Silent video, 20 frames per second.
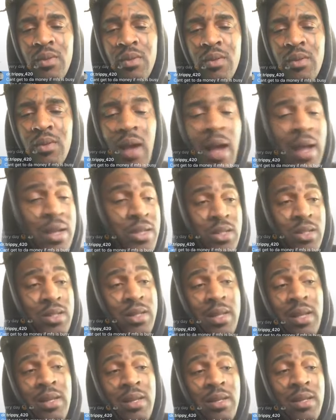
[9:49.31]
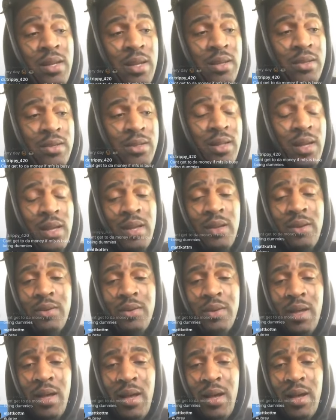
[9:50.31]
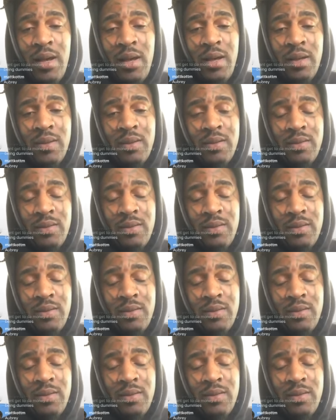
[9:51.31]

I just did it yesterday, oh God.